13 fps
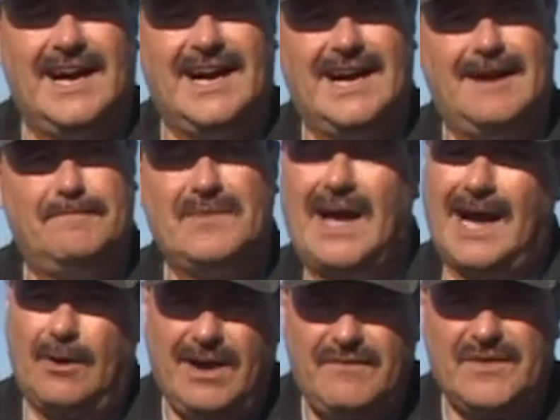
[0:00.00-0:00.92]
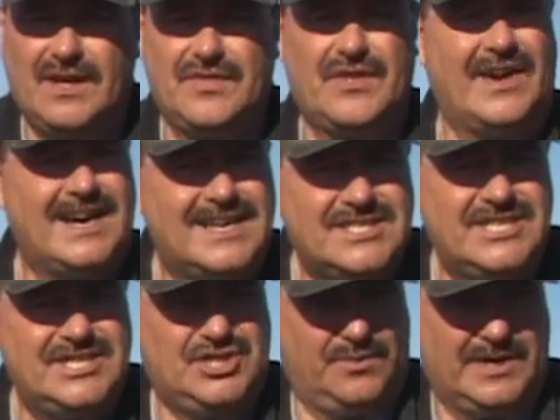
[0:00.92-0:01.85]
Um, however, there are
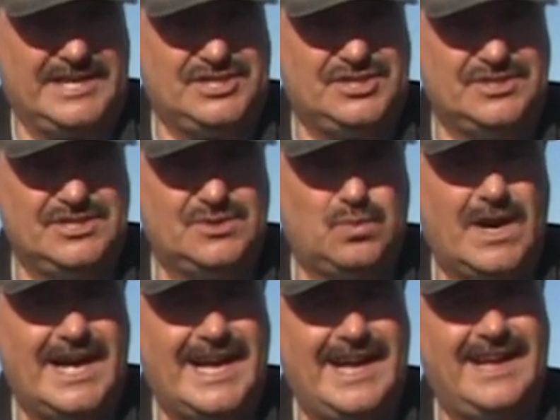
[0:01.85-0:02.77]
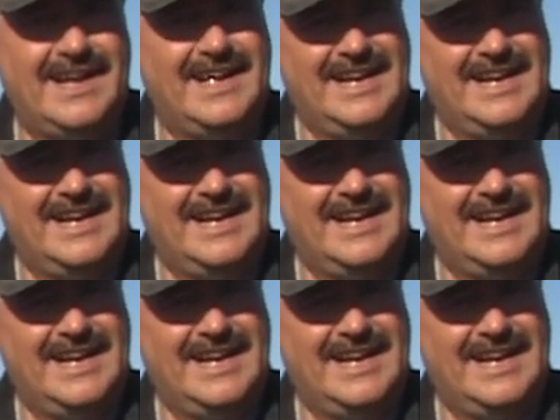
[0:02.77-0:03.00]
situations where